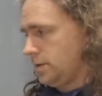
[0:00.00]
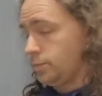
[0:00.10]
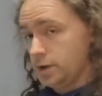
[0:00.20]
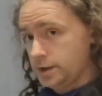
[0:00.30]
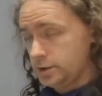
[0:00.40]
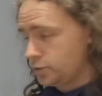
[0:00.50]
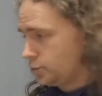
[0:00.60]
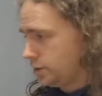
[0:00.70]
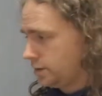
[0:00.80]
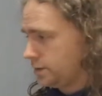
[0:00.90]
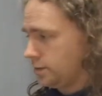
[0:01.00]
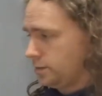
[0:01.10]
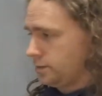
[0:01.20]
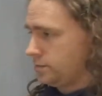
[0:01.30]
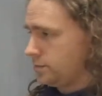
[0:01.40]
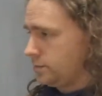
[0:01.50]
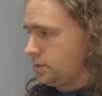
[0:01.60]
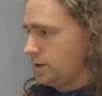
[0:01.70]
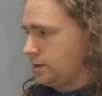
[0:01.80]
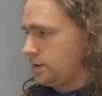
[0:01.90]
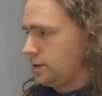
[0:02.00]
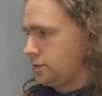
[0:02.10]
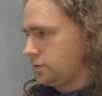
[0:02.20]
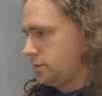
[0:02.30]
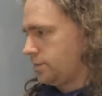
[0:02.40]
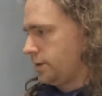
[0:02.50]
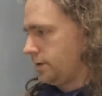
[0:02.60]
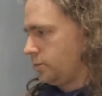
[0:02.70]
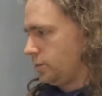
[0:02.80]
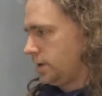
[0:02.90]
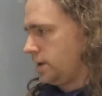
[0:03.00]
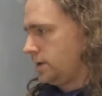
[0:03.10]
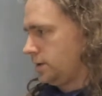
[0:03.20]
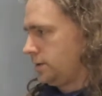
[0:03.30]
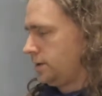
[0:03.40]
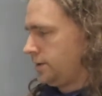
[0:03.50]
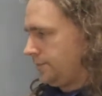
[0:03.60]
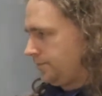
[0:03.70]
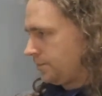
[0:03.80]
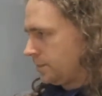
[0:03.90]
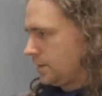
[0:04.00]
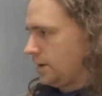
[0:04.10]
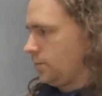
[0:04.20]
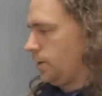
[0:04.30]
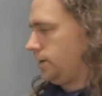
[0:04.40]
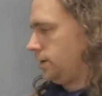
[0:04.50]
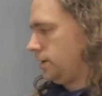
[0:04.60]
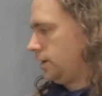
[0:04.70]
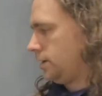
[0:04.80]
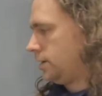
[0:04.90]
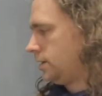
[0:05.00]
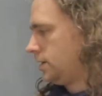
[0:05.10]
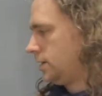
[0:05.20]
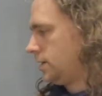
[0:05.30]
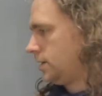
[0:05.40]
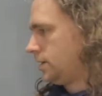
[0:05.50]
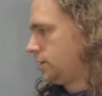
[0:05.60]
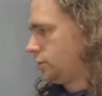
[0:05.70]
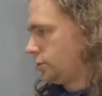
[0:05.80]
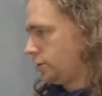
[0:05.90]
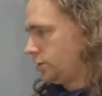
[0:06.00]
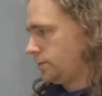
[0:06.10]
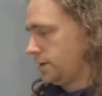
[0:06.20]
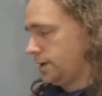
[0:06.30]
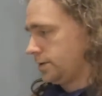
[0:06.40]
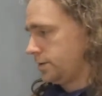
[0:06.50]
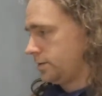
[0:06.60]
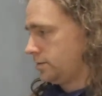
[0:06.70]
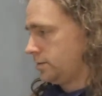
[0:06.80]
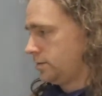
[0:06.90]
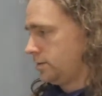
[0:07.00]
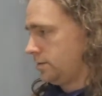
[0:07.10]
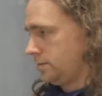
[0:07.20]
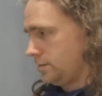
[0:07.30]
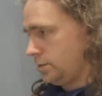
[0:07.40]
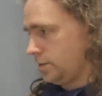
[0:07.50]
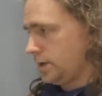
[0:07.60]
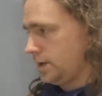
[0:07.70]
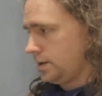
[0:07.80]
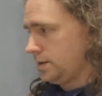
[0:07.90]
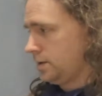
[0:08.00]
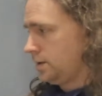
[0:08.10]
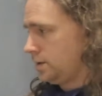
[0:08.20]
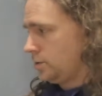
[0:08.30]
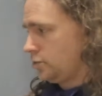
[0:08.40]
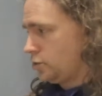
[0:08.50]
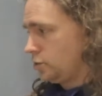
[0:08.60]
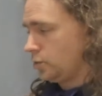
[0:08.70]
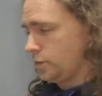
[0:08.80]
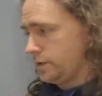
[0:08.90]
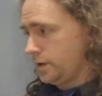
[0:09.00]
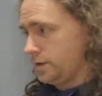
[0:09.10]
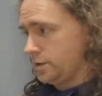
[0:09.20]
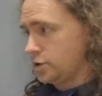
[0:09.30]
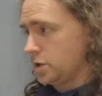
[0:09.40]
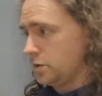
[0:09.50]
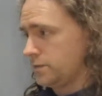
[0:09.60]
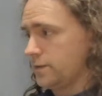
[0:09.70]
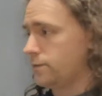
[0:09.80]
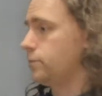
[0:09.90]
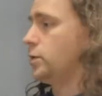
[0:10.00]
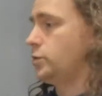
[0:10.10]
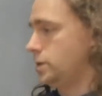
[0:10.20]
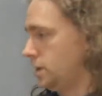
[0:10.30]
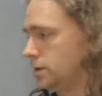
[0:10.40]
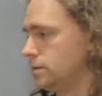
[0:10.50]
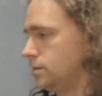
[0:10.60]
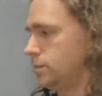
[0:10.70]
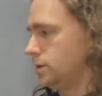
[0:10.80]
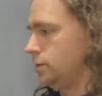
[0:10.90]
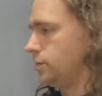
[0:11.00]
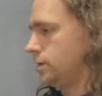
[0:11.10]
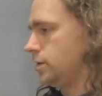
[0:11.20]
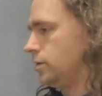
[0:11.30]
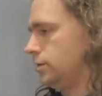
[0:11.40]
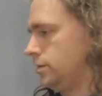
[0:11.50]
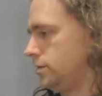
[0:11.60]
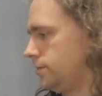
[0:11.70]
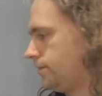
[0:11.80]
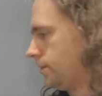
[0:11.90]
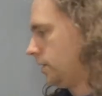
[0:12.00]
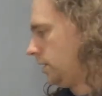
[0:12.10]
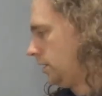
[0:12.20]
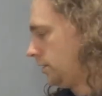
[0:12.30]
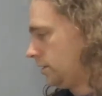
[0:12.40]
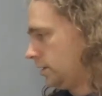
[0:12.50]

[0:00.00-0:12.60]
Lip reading: blind joint so that you get the uninterrupted piece of wood here, and when the shelf connects along here, all you see is a shelf floating mysteriously on the